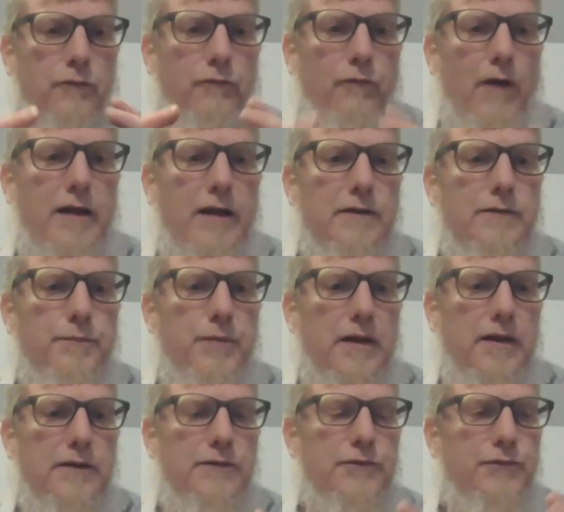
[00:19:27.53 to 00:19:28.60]
rights
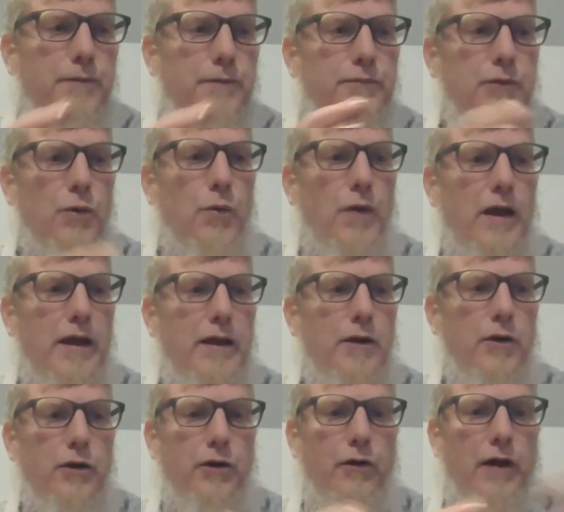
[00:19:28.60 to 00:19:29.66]
being stripped away
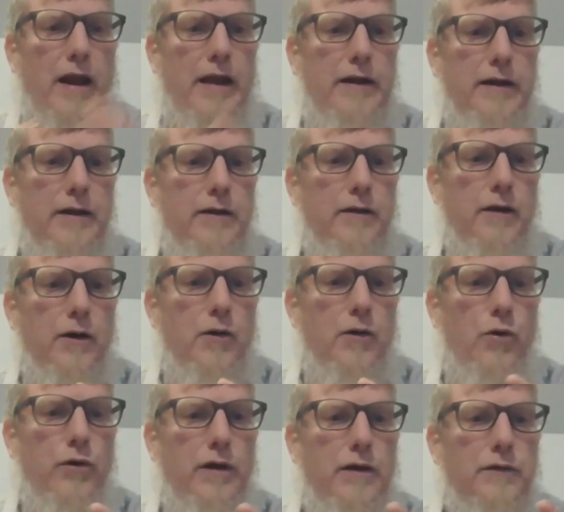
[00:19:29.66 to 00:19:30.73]
or granted
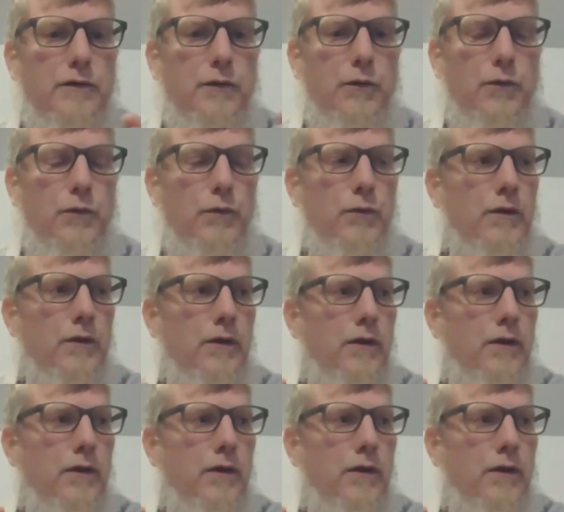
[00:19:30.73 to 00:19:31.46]
according to,